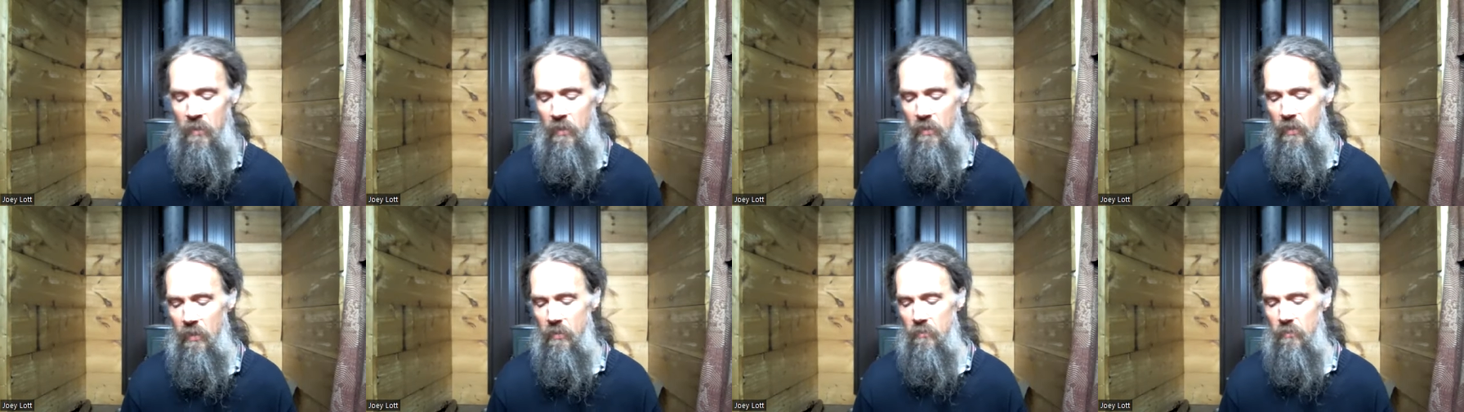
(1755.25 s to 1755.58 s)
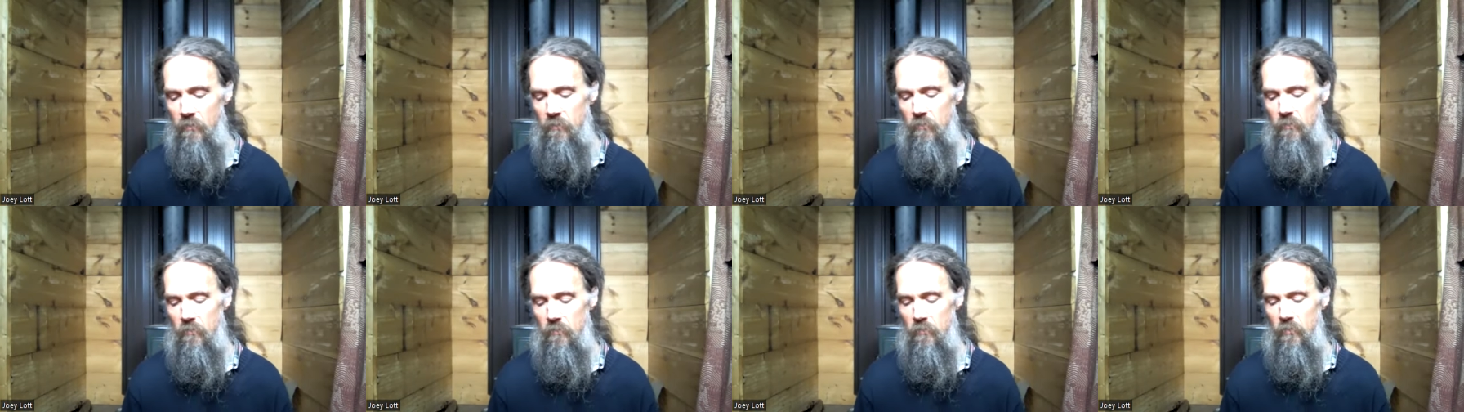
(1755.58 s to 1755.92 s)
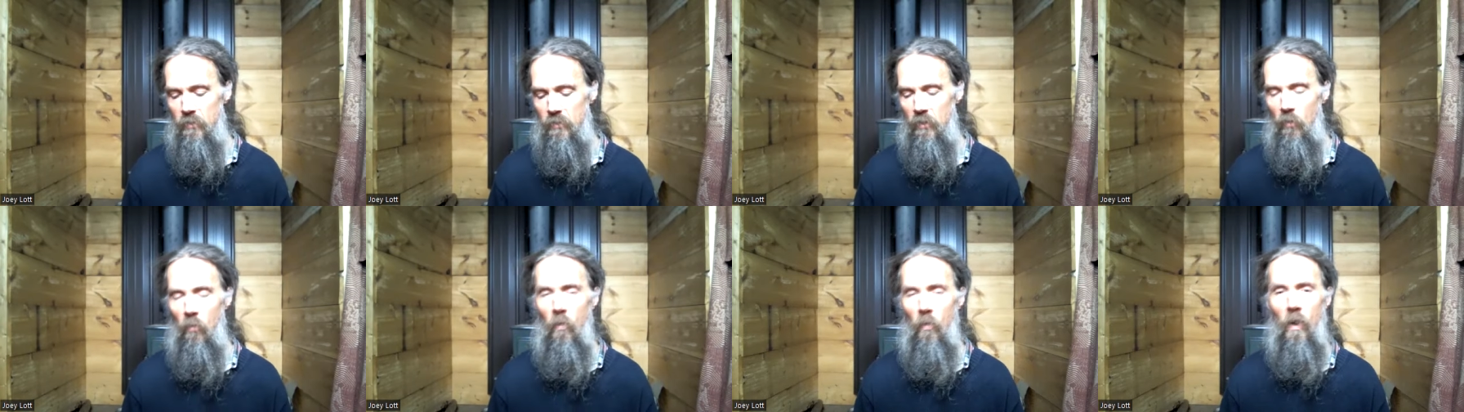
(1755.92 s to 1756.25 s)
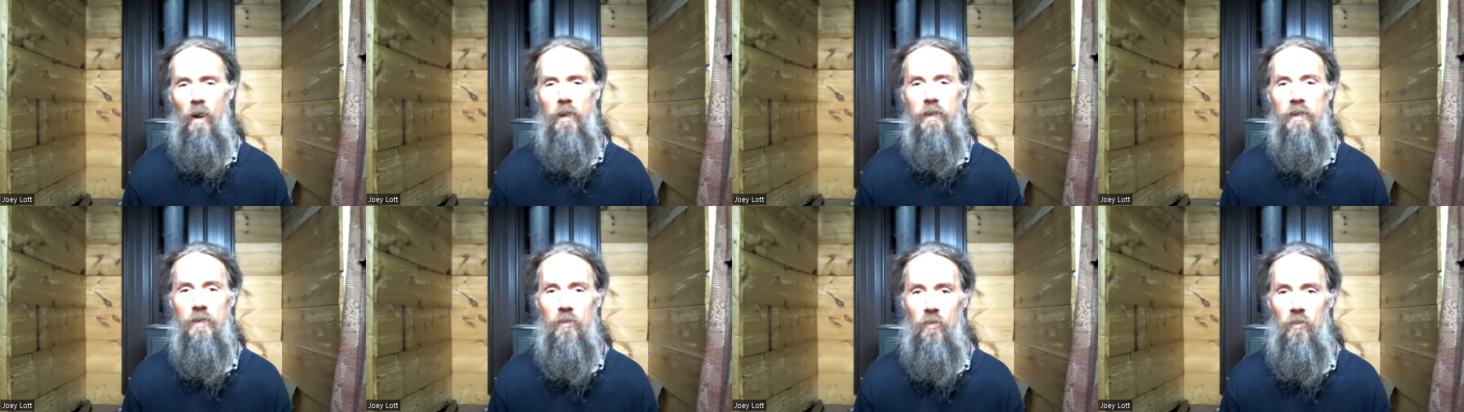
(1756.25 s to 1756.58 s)
and they're
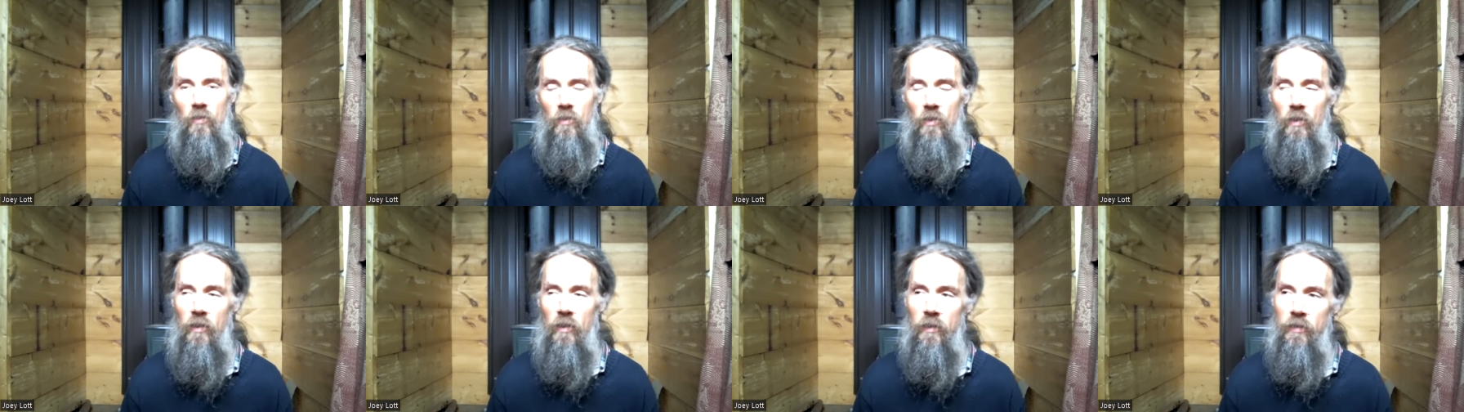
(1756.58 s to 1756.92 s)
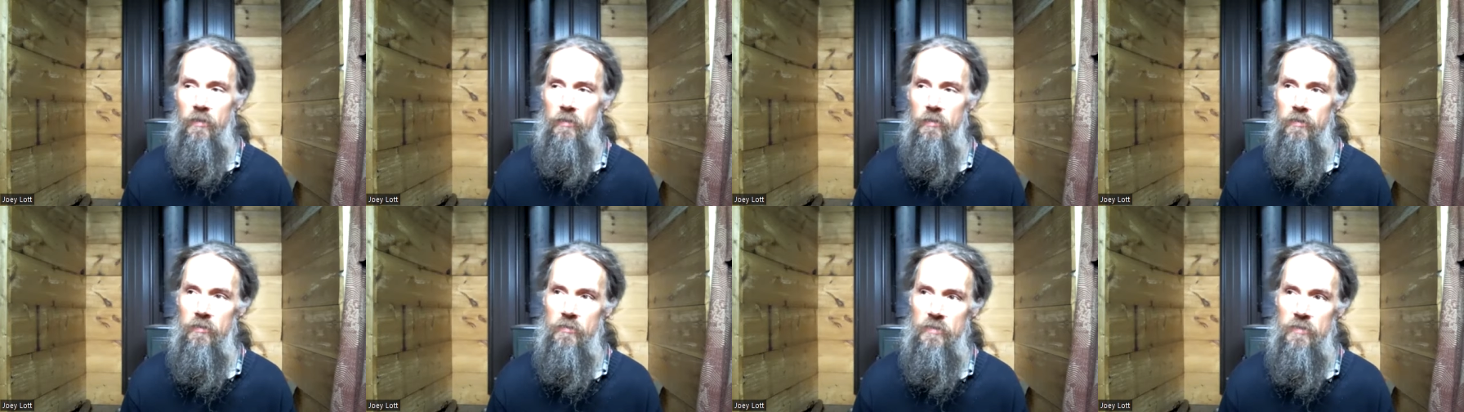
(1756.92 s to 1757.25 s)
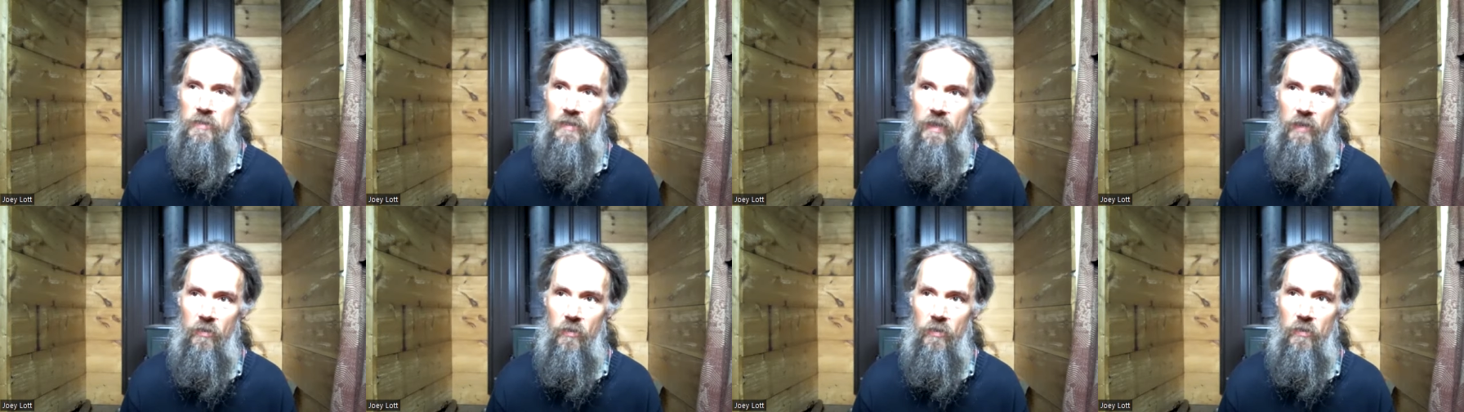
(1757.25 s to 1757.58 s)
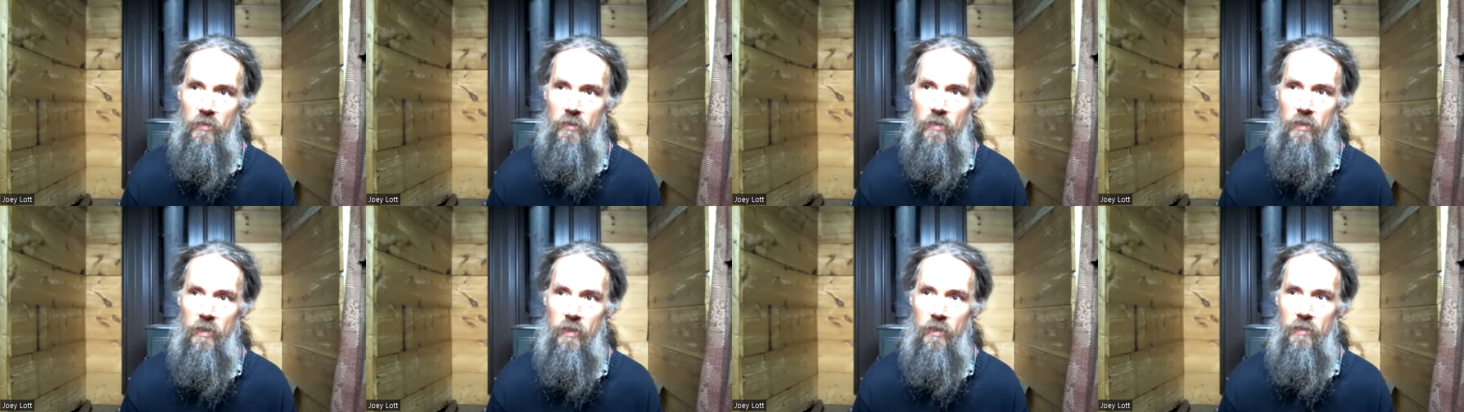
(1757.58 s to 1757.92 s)
walking along
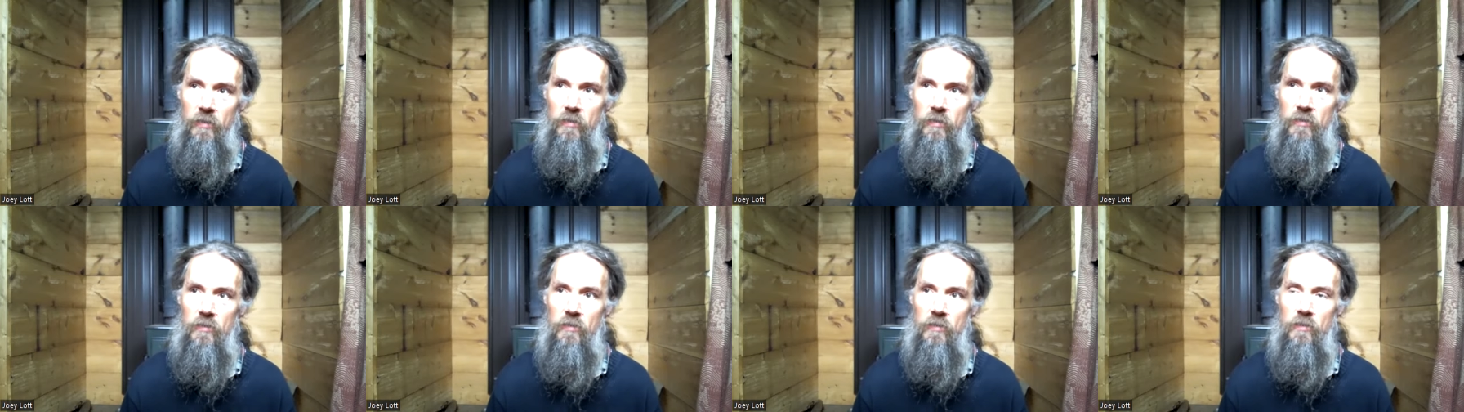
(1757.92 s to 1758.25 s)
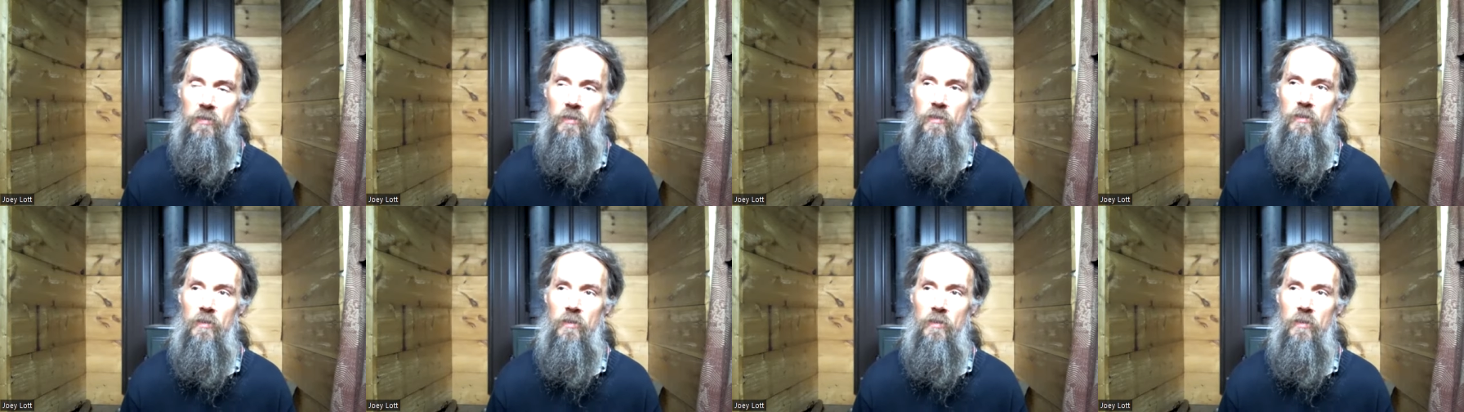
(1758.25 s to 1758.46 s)
together, and